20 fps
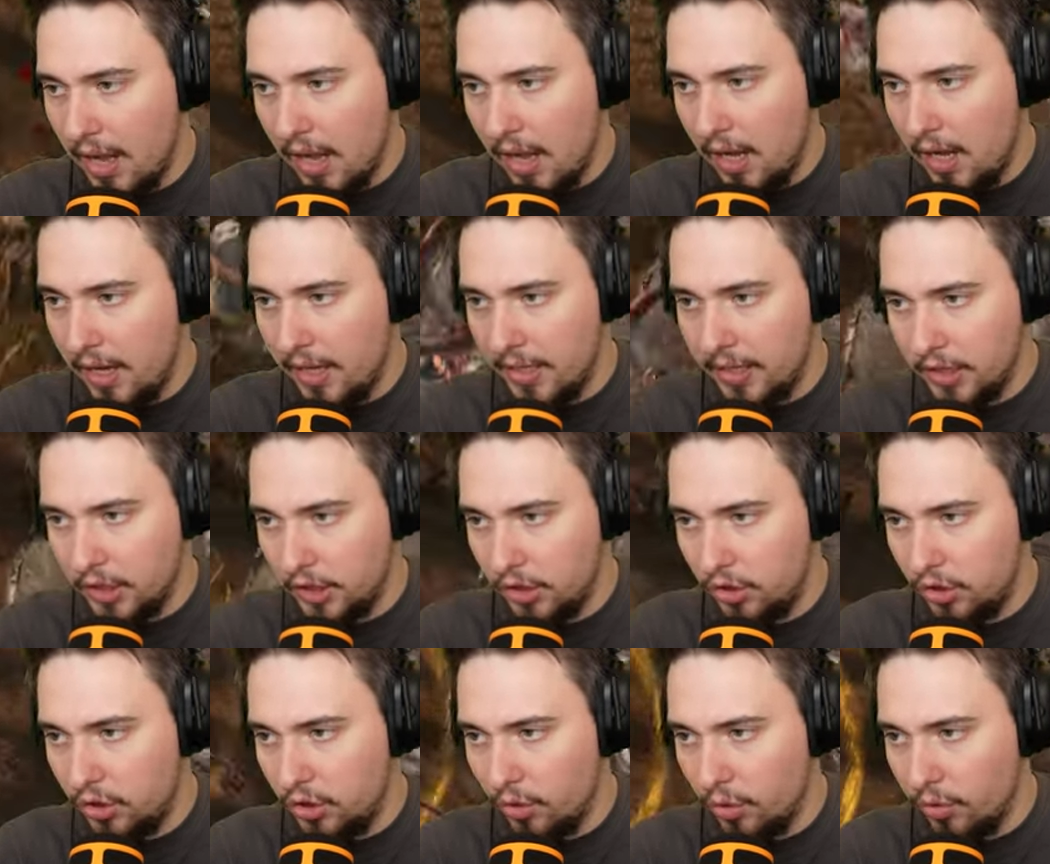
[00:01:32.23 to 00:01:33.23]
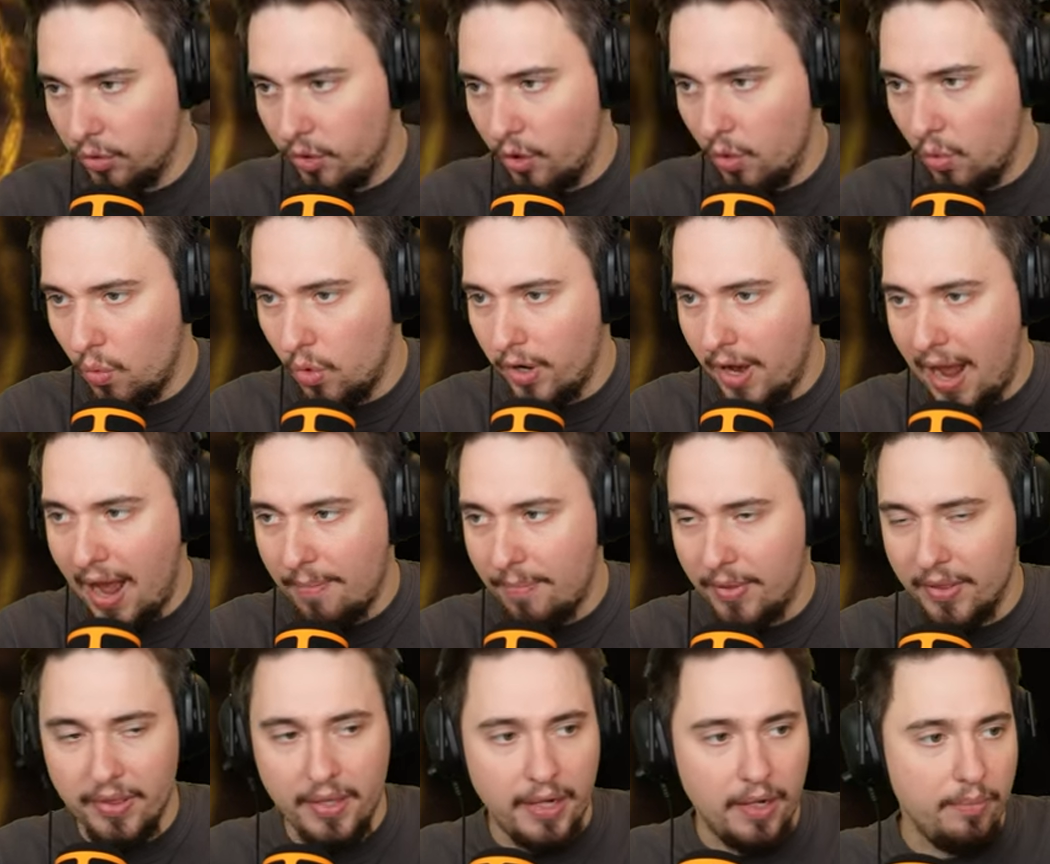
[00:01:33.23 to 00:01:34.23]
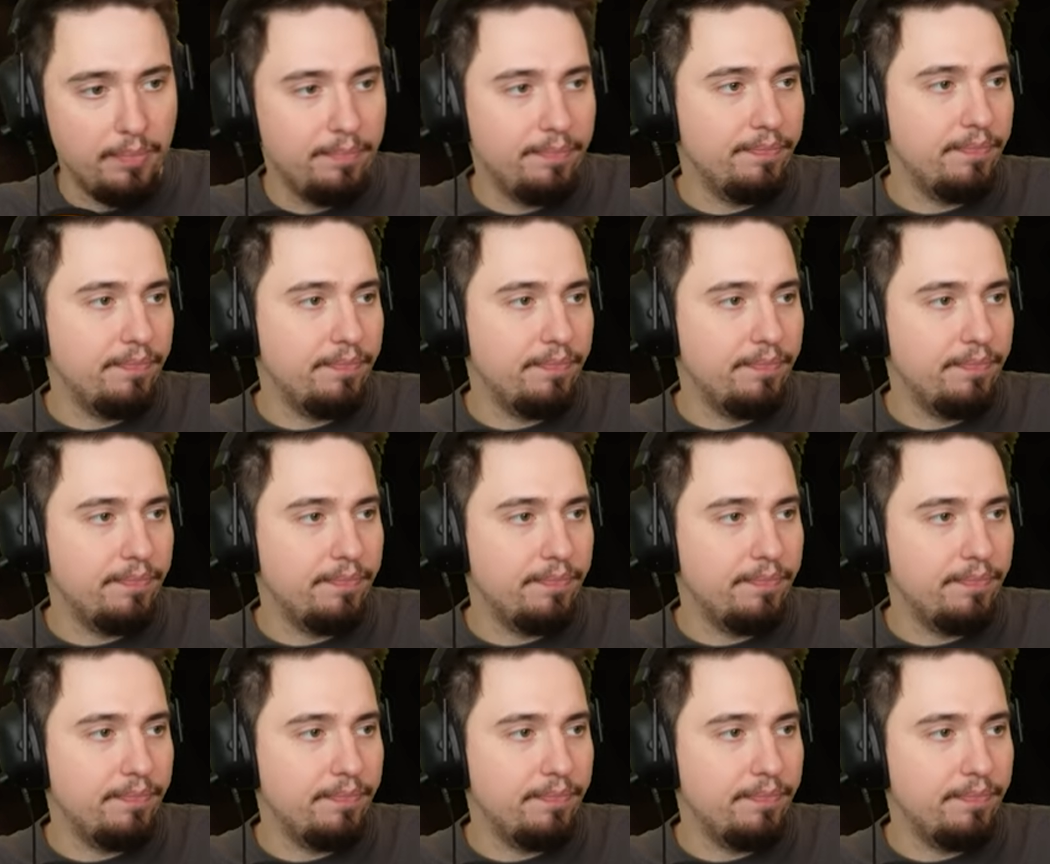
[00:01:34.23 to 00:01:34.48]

I don't know what happened there.